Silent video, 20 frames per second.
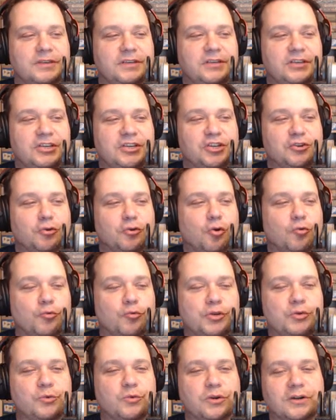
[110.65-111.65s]
hero
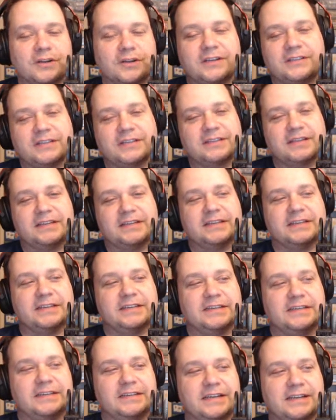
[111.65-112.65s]
rework that they
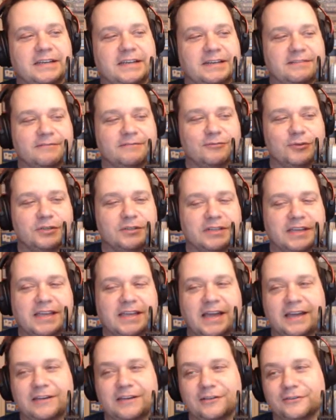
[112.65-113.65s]
did, and it really
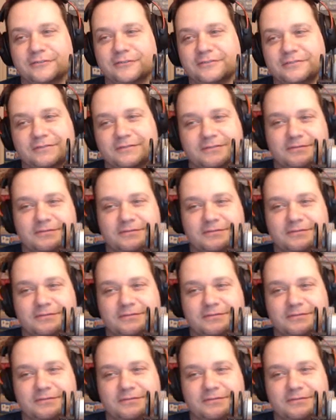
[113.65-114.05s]
kind of,